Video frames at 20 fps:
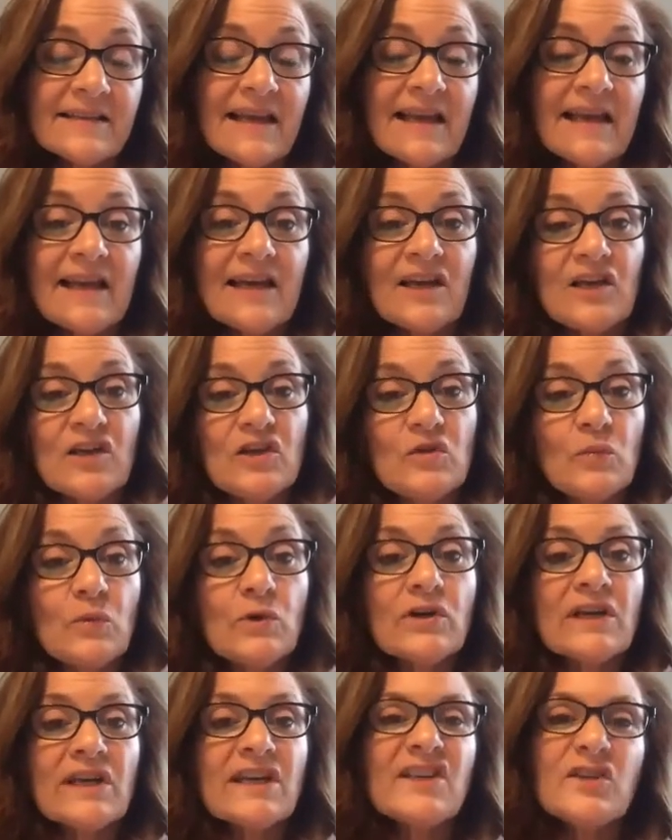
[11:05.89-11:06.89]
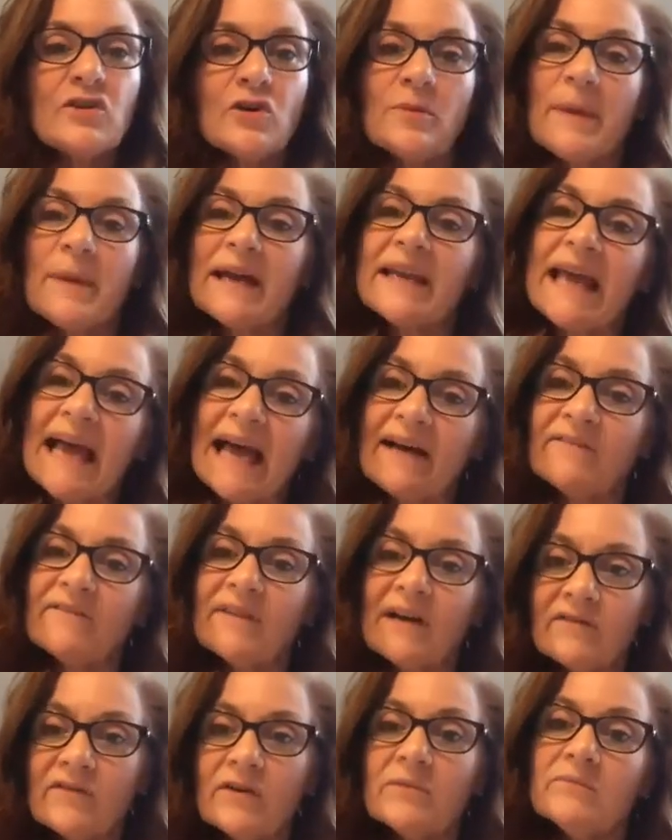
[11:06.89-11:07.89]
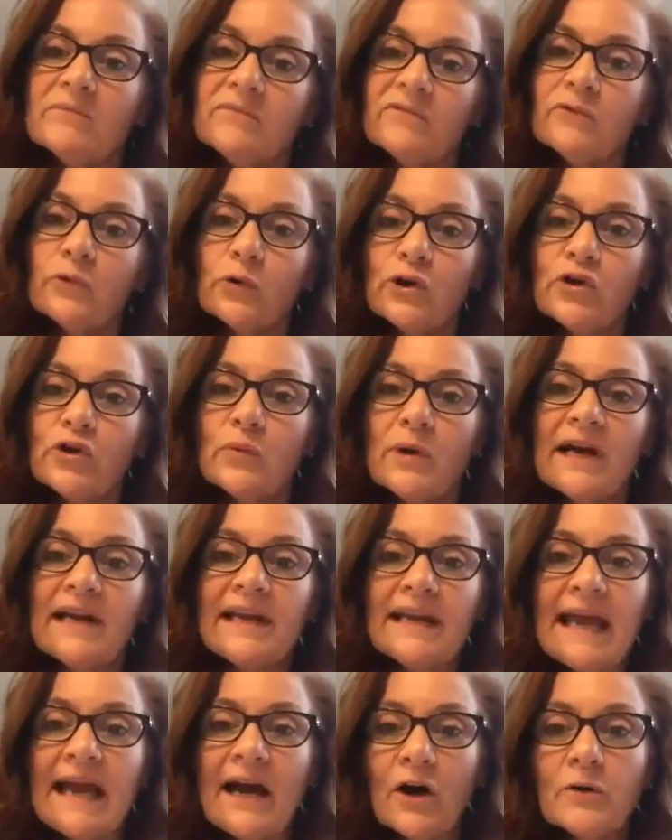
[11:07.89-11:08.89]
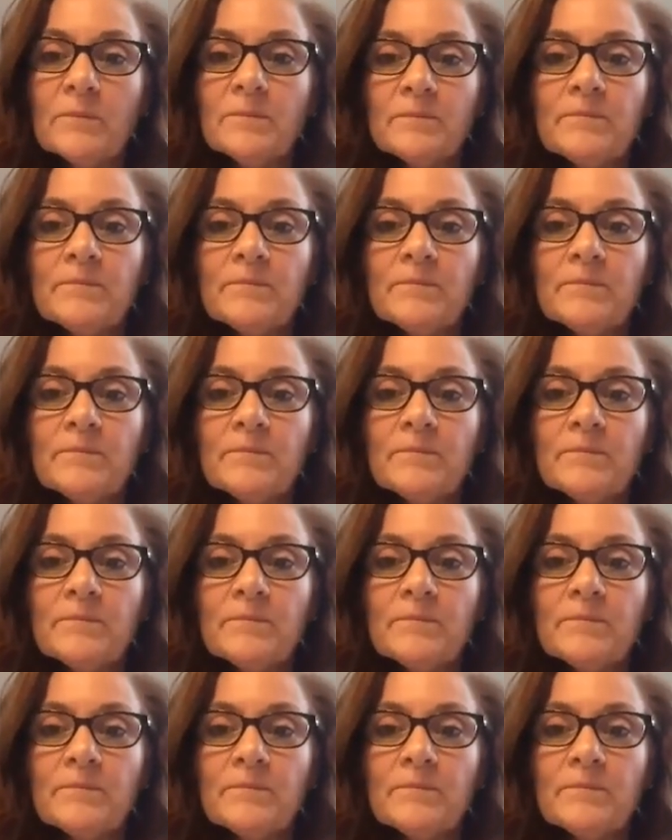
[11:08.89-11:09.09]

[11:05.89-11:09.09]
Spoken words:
and we're going to do about half of them for you right now.